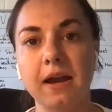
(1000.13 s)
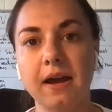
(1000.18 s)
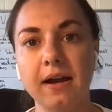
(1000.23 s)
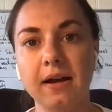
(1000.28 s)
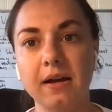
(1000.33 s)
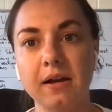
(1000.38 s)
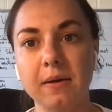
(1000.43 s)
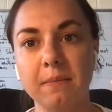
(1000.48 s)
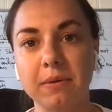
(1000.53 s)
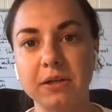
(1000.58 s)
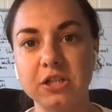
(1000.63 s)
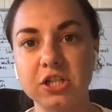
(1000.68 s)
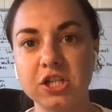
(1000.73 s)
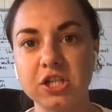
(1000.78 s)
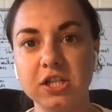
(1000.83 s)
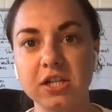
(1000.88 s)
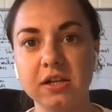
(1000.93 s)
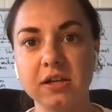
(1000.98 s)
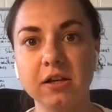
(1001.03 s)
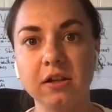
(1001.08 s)
But
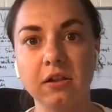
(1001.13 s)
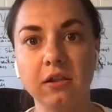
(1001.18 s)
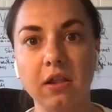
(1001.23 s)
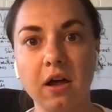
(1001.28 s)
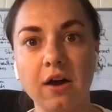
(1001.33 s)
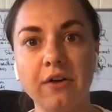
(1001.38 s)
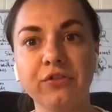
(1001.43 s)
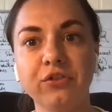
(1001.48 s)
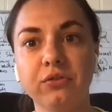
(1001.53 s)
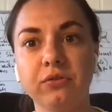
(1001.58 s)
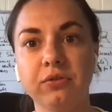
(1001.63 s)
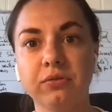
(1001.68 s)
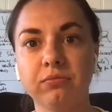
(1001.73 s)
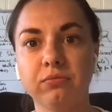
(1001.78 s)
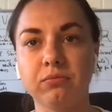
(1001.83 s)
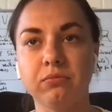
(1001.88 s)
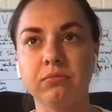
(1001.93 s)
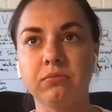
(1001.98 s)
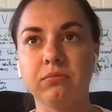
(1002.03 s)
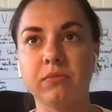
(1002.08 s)
she loved,
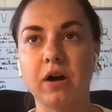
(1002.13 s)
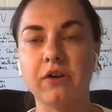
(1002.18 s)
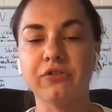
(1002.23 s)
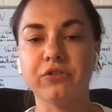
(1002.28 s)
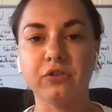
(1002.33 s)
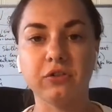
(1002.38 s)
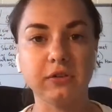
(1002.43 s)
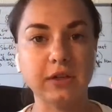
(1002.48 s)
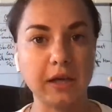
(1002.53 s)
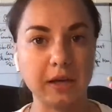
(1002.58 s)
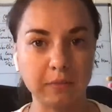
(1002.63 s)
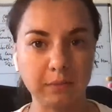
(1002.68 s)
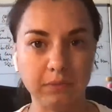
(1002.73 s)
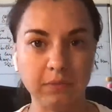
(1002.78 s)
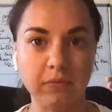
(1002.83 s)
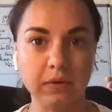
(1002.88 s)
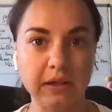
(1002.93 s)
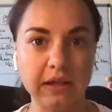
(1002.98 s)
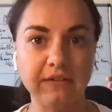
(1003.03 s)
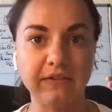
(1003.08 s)
after like
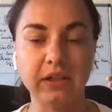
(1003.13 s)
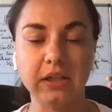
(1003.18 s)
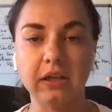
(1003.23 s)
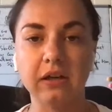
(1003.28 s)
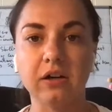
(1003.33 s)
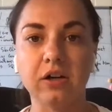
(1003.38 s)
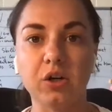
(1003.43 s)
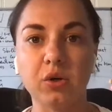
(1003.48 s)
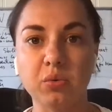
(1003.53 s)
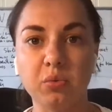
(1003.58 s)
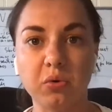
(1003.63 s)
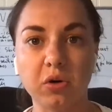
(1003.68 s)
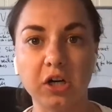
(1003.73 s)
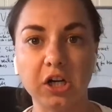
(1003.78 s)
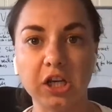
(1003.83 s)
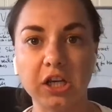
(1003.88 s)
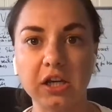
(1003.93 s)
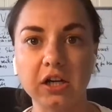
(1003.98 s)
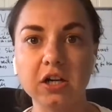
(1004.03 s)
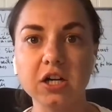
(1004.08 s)
living here for
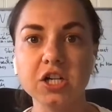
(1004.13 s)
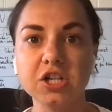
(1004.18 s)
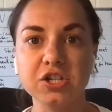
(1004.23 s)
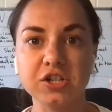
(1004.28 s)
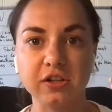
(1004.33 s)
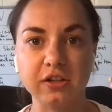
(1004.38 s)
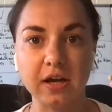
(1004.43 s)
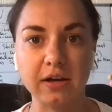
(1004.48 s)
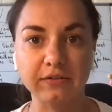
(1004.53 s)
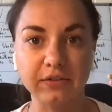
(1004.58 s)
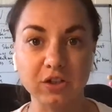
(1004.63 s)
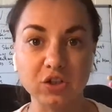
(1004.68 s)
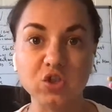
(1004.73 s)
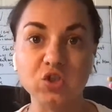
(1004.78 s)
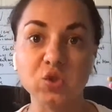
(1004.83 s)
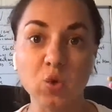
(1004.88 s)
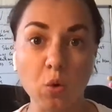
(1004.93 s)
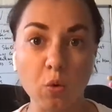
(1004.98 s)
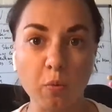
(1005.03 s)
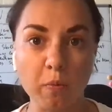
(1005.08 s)
a year, she loved it
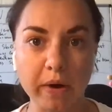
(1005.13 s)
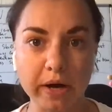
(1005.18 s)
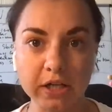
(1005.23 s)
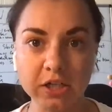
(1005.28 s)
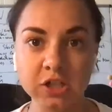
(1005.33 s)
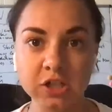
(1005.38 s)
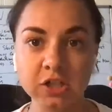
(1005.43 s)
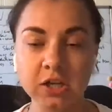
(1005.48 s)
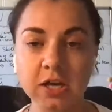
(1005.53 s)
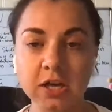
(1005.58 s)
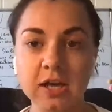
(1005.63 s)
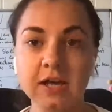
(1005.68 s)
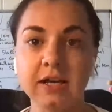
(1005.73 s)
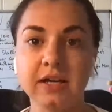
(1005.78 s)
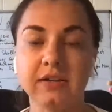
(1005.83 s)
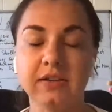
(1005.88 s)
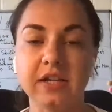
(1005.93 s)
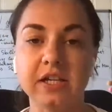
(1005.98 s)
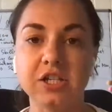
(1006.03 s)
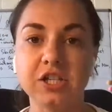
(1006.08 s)
so much
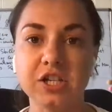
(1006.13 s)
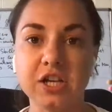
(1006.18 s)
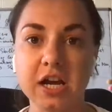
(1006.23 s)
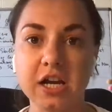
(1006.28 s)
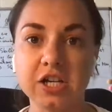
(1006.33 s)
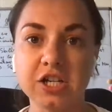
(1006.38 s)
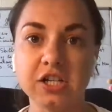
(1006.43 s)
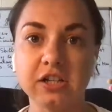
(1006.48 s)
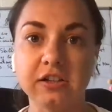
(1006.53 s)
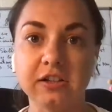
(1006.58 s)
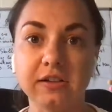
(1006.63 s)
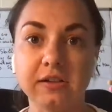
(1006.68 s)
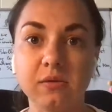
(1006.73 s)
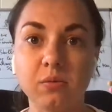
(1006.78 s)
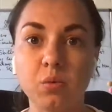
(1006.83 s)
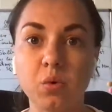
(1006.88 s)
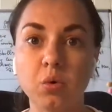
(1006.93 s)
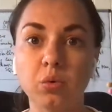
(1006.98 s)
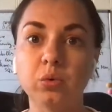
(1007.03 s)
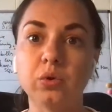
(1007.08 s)
that she actually
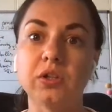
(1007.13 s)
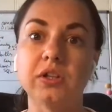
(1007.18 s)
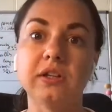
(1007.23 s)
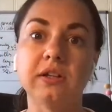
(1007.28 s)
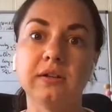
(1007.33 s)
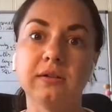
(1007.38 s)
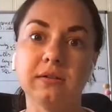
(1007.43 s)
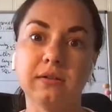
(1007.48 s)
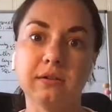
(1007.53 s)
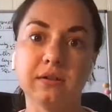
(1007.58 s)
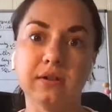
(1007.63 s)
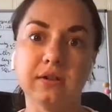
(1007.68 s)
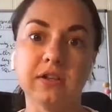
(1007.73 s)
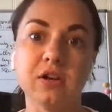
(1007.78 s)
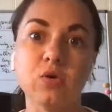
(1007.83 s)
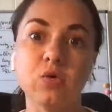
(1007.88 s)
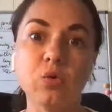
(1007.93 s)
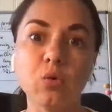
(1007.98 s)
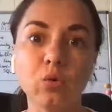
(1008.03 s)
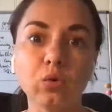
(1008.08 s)
devoted the
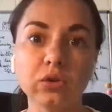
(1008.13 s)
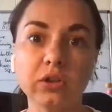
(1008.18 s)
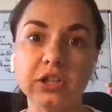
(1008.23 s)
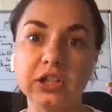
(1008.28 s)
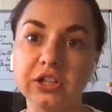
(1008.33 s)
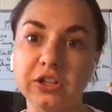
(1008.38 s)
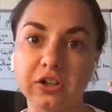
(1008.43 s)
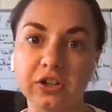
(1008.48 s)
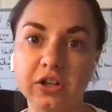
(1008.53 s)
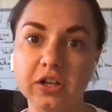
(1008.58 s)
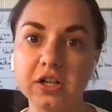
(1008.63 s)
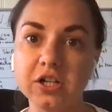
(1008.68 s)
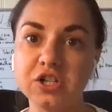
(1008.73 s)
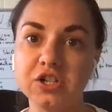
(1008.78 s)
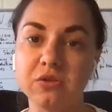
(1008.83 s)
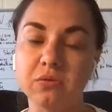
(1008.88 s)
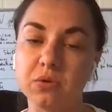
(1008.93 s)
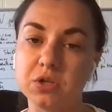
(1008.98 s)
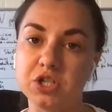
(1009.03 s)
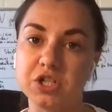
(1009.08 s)
whole year.
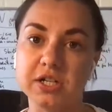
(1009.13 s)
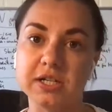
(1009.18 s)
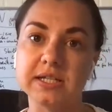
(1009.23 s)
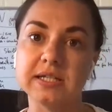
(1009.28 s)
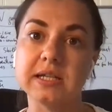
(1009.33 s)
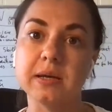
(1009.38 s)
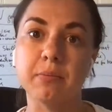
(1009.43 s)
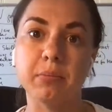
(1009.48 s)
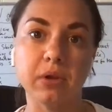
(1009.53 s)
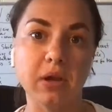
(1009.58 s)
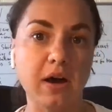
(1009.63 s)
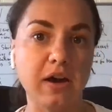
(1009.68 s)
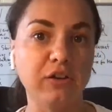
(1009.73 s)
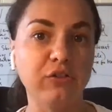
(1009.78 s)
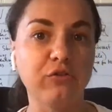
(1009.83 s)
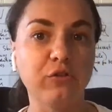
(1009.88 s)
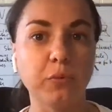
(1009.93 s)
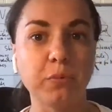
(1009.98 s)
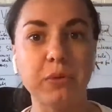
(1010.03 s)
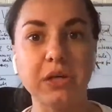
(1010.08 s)
She was just applying
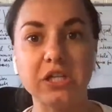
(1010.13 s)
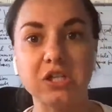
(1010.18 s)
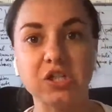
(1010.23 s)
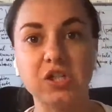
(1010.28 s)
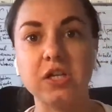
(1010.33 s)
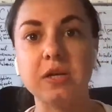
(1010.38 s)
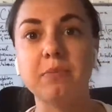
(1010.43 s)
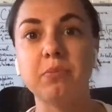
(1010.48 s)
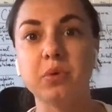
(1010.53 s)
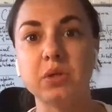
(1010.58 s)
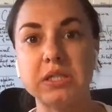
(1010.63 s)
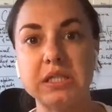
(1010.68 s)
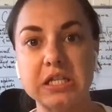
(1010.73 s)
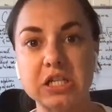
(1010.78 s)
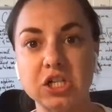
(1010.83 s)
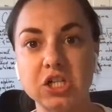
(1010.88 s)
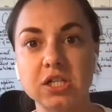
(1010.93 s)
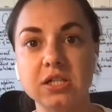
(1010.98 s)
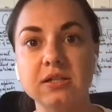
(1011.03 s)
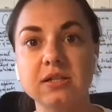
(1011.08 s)
for PhD
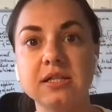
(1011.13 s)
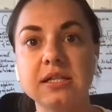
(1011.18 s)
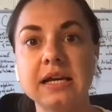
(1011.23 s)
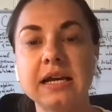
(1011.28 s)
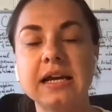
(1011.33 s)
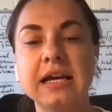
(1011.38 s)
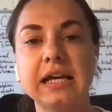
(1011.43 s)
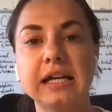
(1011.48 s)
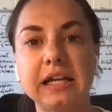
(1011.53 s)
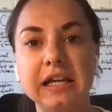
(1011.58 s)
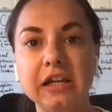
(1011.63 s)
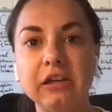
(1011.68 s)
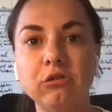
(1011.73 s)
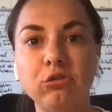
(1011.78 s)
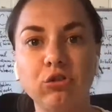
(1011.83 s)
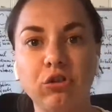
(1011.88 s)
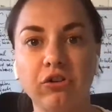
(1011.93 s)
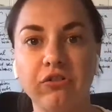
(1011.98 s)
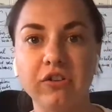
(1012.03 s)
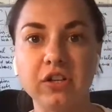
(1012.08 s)
positions in
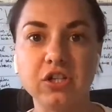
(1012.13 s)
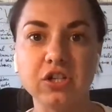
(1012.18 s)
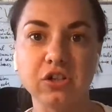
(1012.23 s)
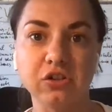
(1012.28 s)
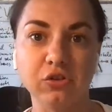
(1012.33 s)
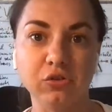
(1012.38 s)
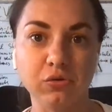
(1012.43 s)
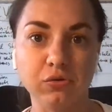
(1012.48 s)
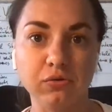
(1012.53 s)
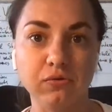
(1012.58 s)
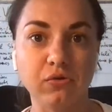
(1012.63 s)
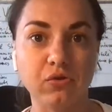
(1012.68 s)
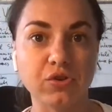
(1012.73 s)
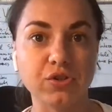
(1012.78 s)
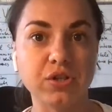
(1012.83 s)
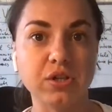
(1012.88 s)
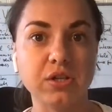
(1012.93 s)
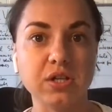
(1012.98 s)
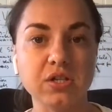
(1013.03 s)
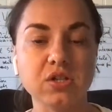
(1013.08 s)
Norwegian
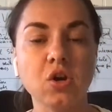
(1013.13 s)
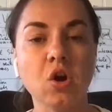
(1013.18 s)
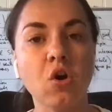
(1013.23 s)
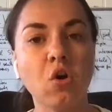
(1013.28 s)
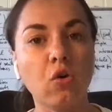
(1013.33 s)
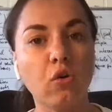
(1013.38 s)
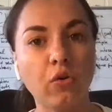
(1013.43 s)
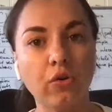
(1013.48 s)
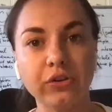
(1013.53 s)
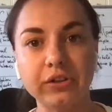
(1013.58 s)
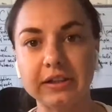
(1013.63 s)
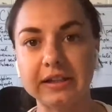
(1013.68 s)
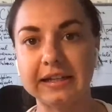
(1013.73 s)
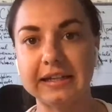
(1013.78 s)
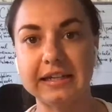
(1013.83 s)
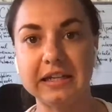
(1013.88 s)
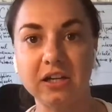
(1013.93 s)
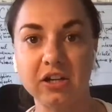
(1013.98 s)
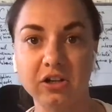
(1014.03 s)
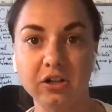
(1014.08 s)
universities, only
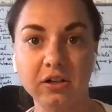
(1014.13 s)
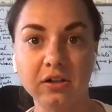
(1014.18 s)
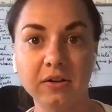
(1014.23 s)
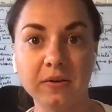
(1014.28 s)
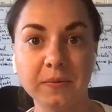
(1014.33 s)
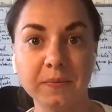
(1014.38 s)
here.